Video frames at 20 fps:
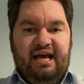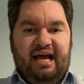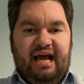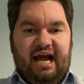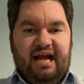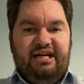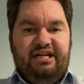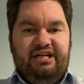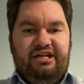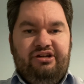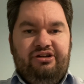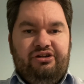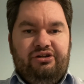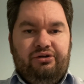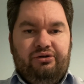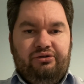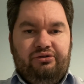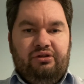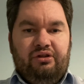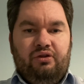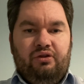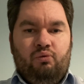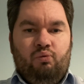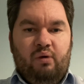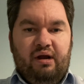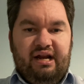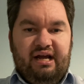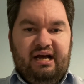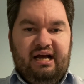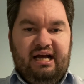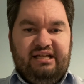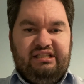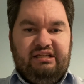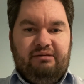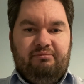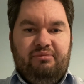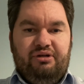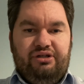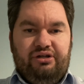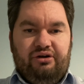And it ensures that the winner has a
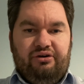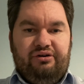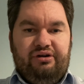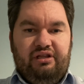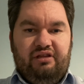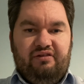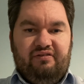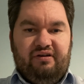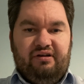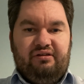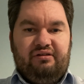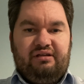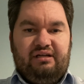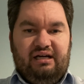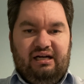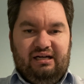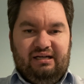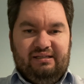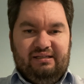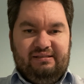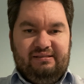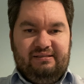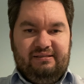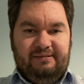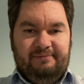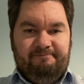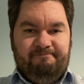majority of the votes cast.